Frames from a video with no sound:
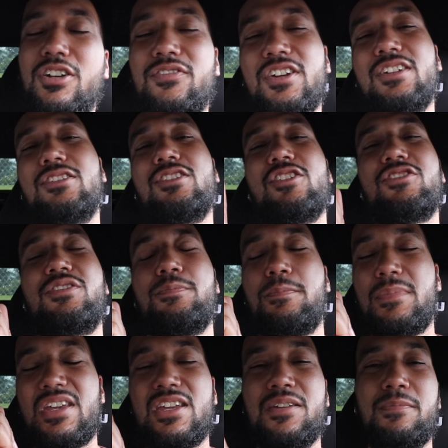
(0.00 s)
of it, there's
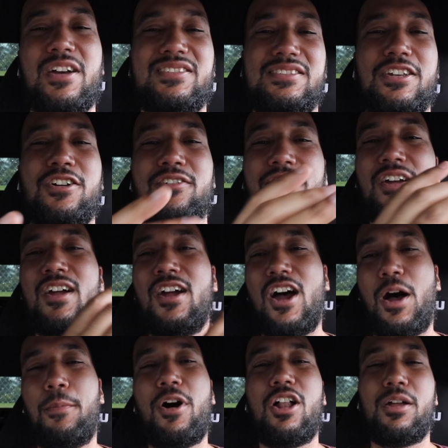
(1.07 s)
myself,
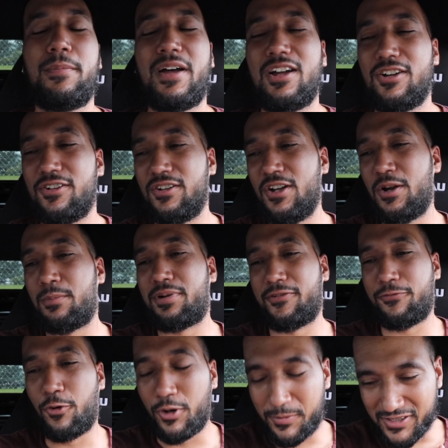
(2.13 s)
I'm all about
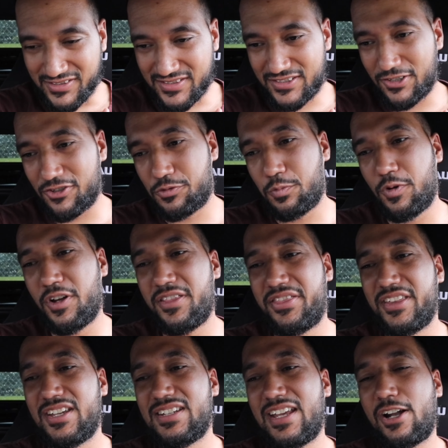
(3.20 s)
performance. There's one
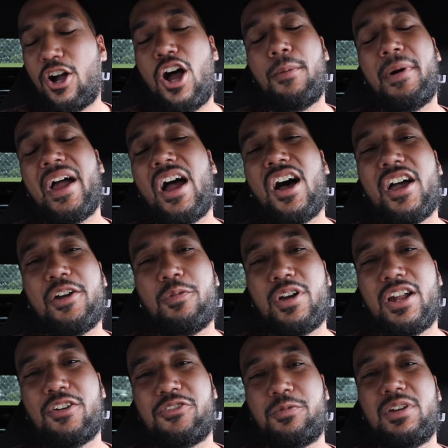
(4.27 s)
thing that caught my eye when
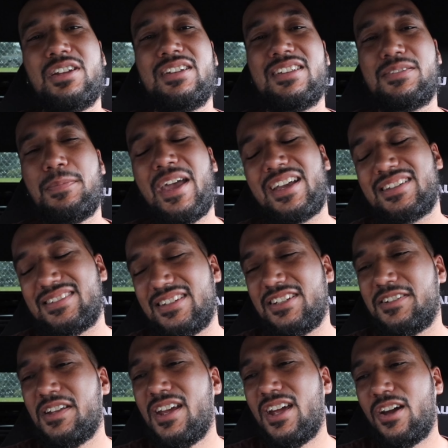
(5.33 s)
I was reading this
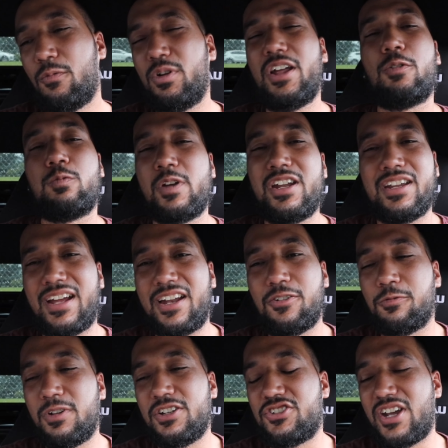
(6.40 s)
magazine. Well, not reading, I
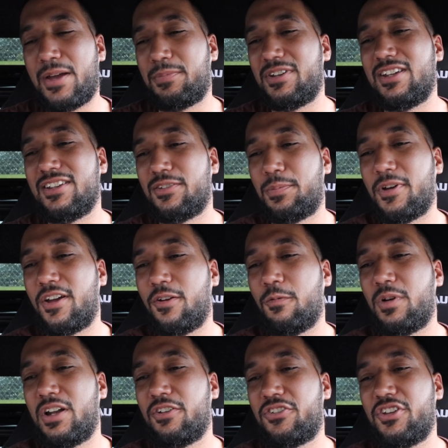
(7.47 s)
don't read Japanese, but
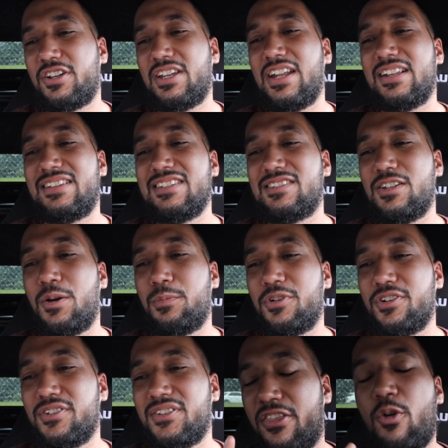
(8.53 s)
when I was looking at these
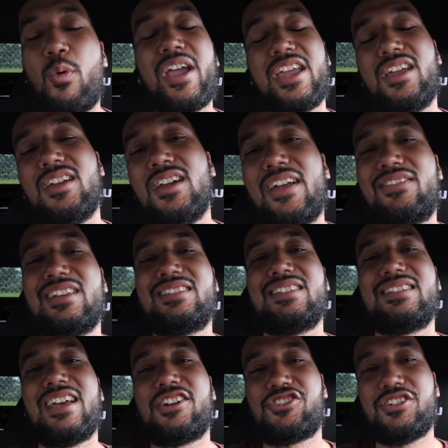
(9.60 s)
numbers, the weight. If this
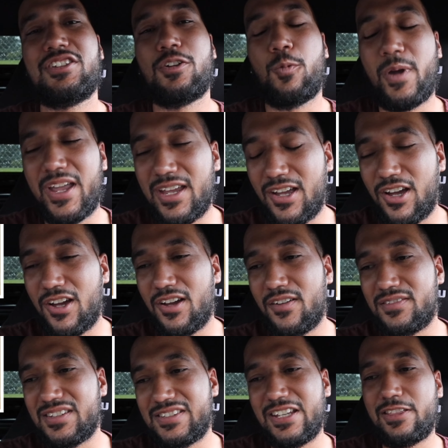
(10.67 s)
is actually the weight of
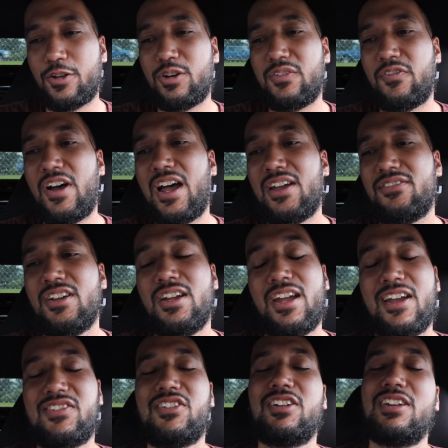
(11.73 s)
the Z35,
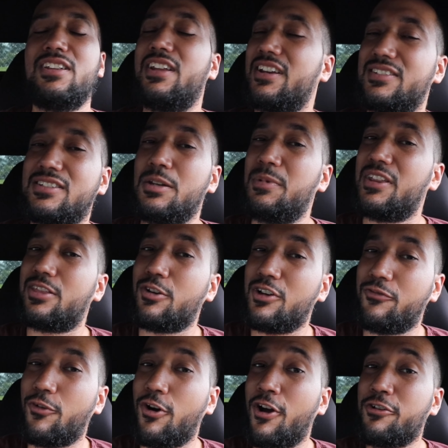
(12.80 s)
it's looking like it's gonna be
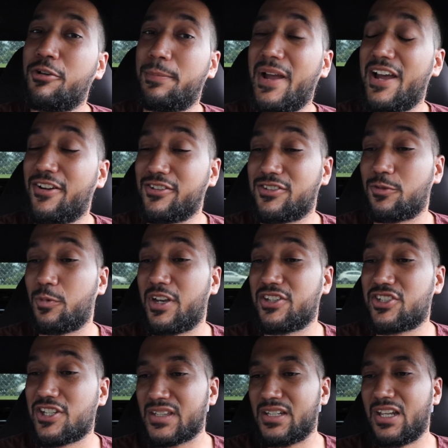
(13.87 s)
3,400 pounds,
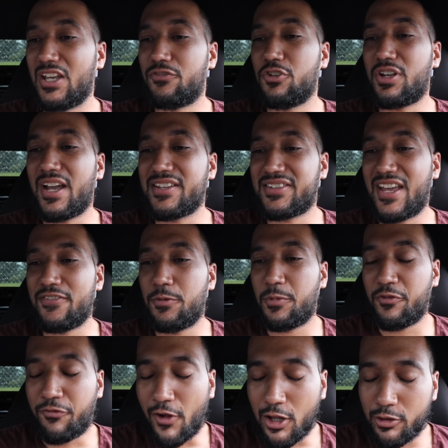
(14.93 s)
which, if you guys haven't
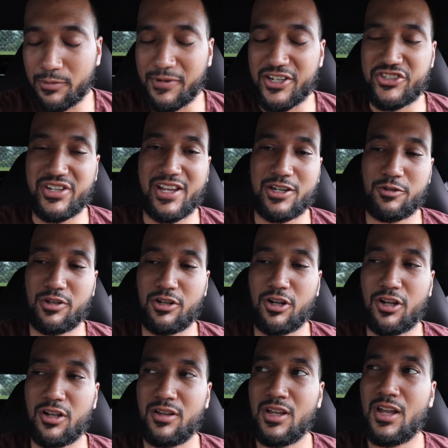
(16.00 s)
been following my channel at
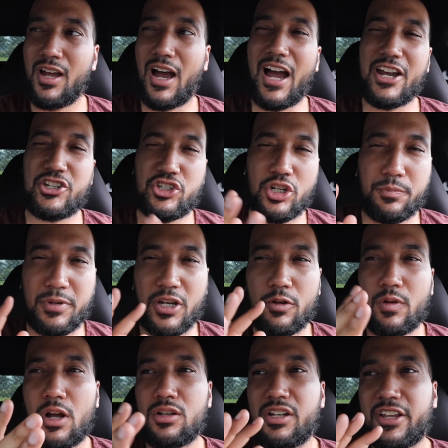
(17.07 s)
all, I should be
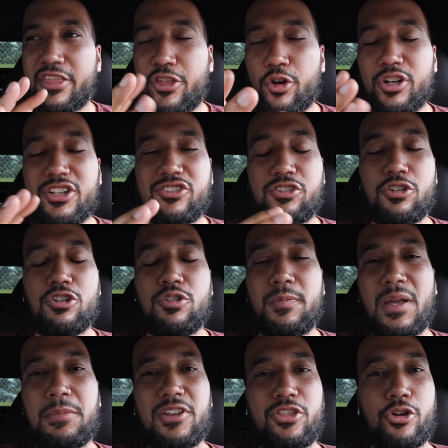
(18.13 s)
around like 32,
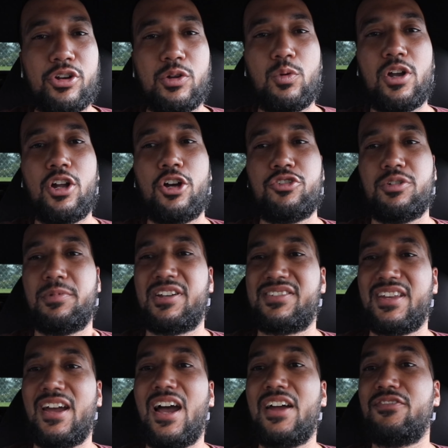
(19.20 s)
maybe 3,100, because
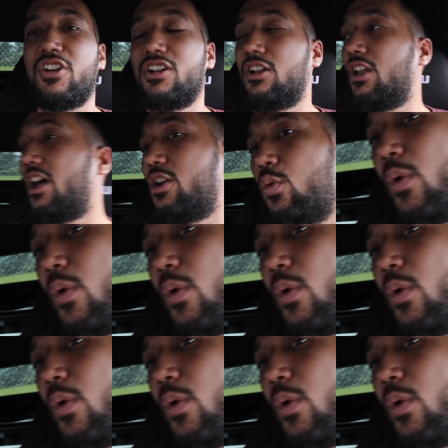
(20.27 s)
I've done a lot of